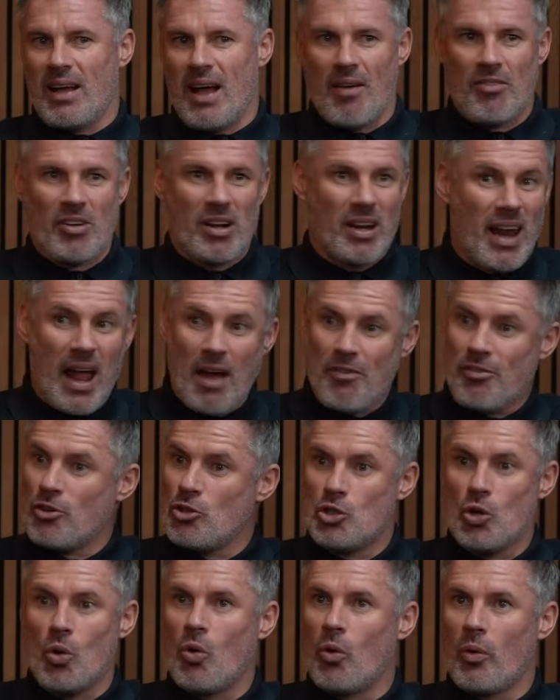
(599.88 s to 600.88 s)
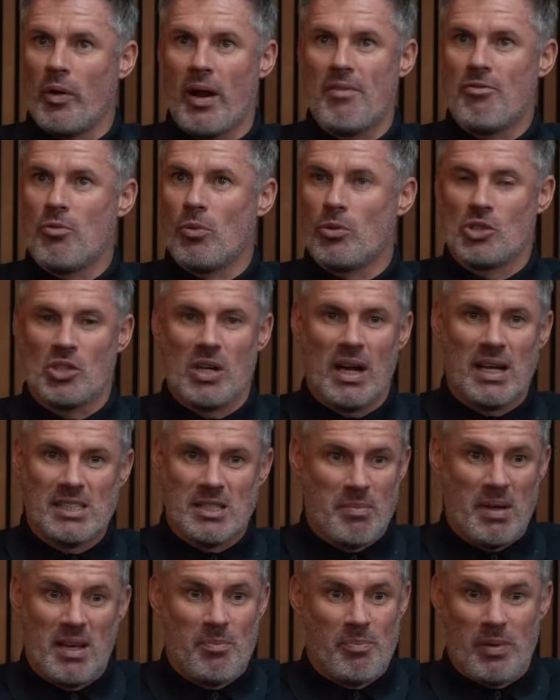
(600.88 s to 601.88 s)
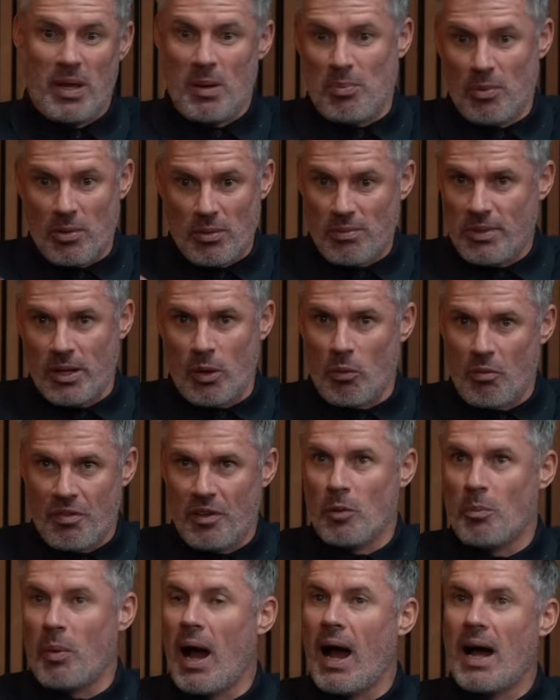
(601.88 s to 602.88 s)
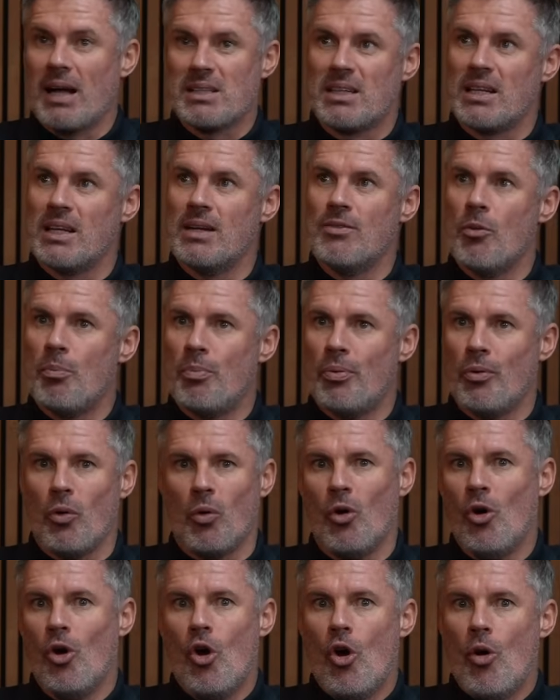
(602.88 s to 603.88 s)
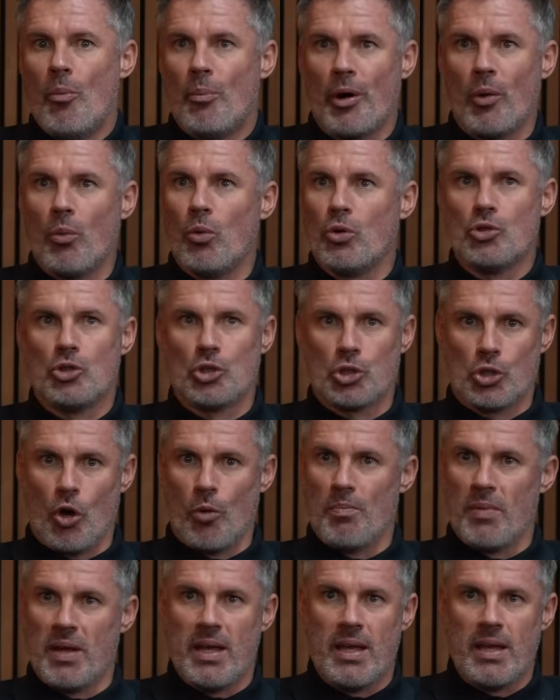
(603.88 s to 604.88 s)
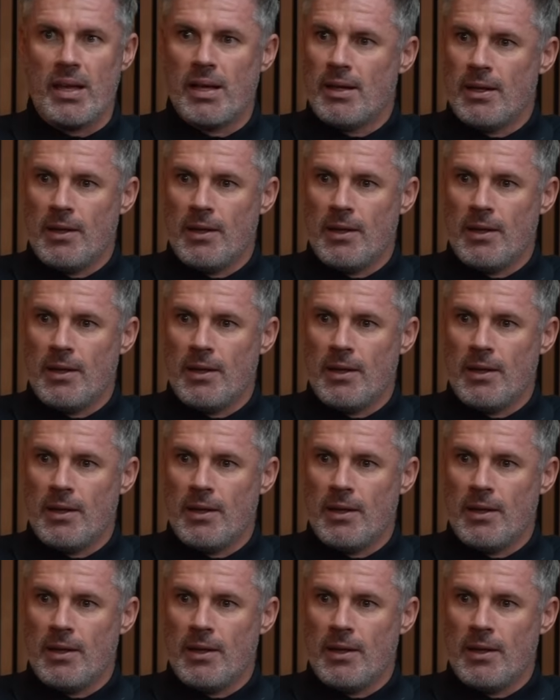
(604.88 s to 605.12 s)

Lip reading: having a laugh and a joke with everyone, tried to make people, feel part of Liverpool. But it wouldn't stop me